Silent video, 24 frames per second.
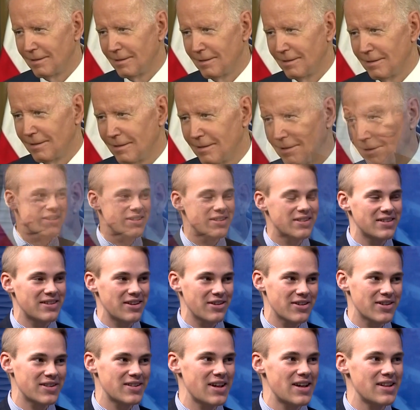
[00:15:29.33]
So Biden
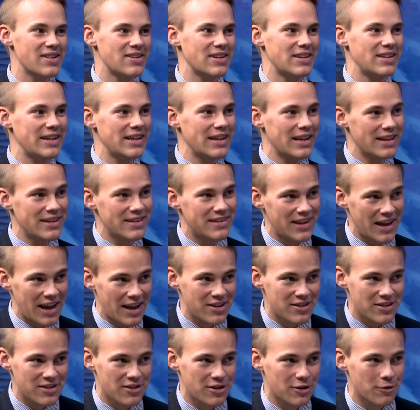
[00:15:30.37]
still says that he
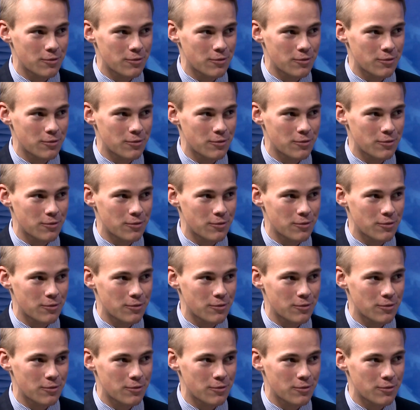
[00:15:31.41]
intends